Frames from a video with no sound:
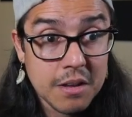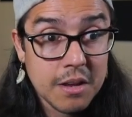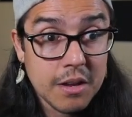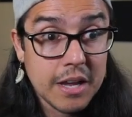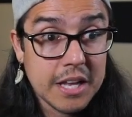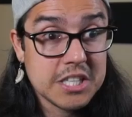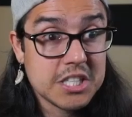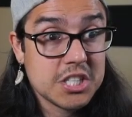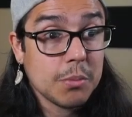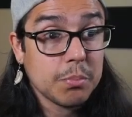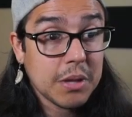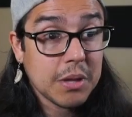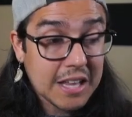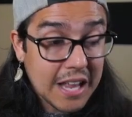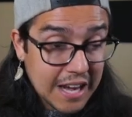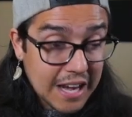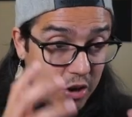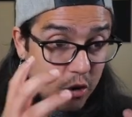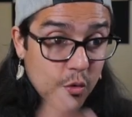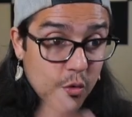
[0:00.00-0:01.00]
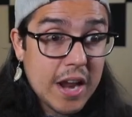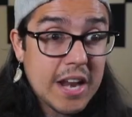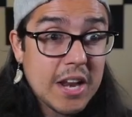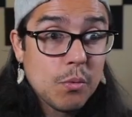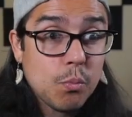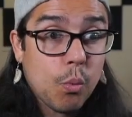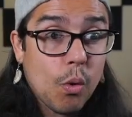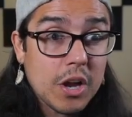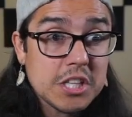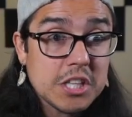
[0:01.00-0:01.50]
It's something that I
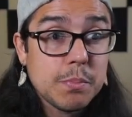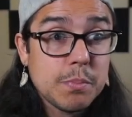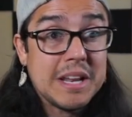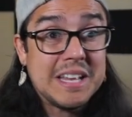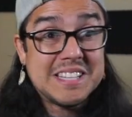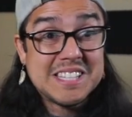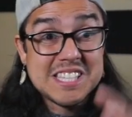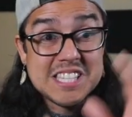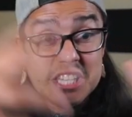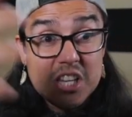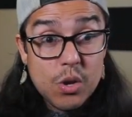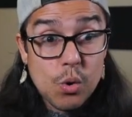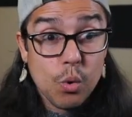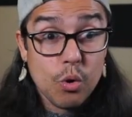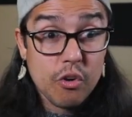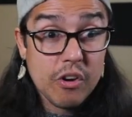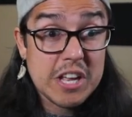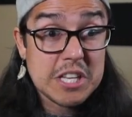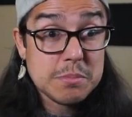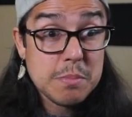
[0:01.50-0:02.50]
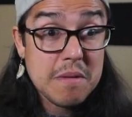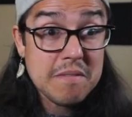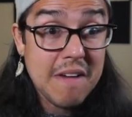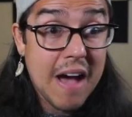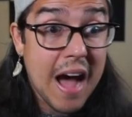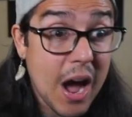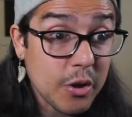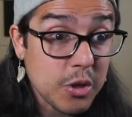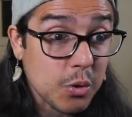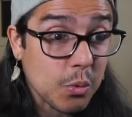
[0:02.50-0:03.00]
created once, but it still creates me
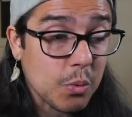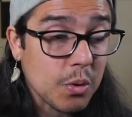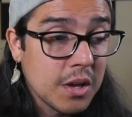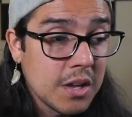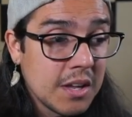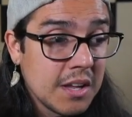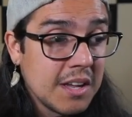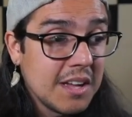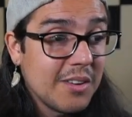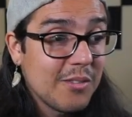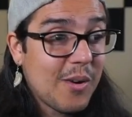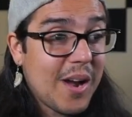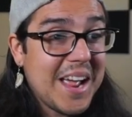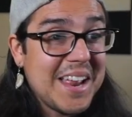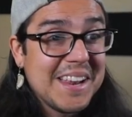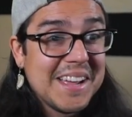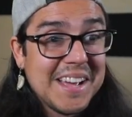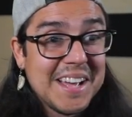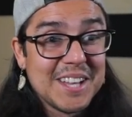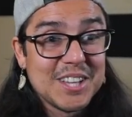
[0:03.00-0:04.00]
value, right?